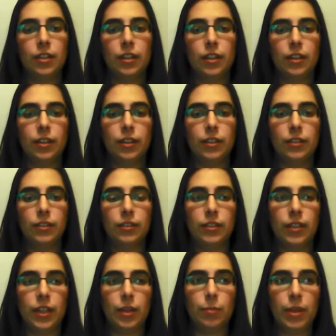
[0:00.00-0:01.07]
a
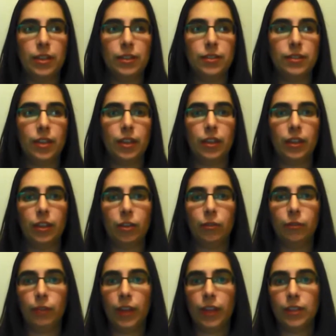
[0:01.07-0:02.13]
database and
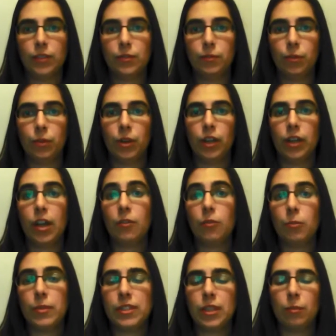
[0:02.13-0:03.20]
interface for a
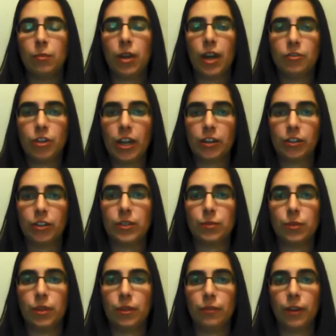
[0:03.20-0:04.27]
government subcontractor as
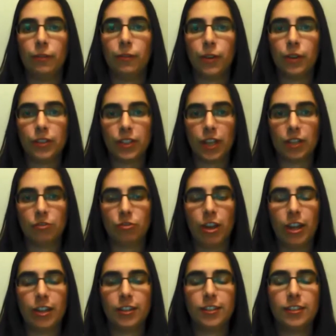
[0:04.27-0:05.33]
one of our first
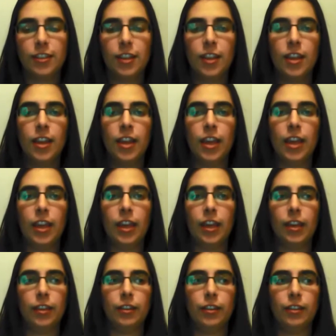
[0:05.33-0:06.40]
contracts,
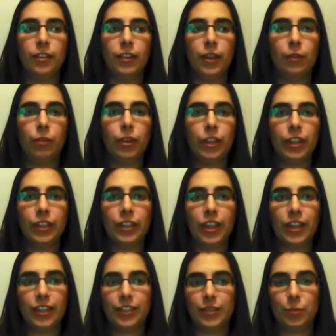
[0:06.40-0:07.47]
and they really
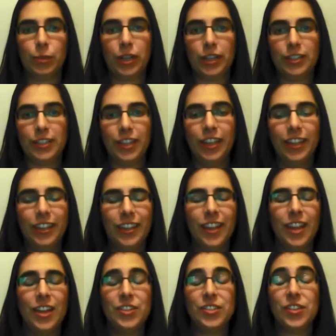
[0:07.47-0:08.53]
liked what I did.
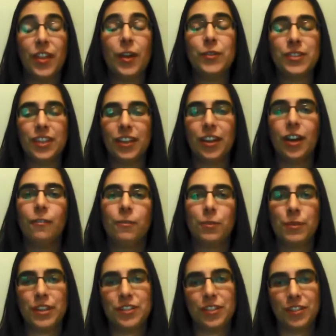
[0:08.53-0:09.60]
So that was like
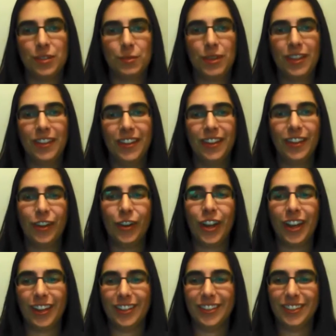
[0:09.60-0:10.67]
confirmation to me that,
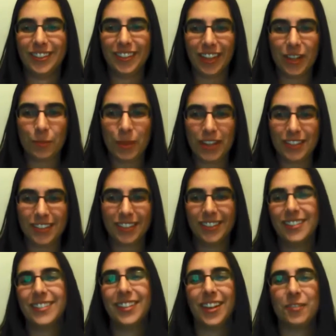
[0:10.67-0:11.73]
okay,
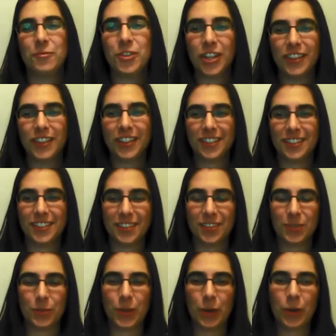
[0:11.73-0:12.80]
databases, I'm good at this
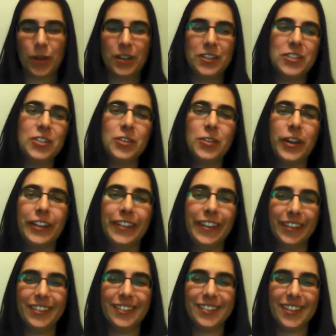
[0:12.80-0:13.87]
is what I want to do, I
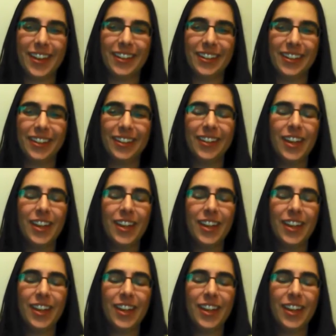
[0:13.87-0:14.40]
like designing it.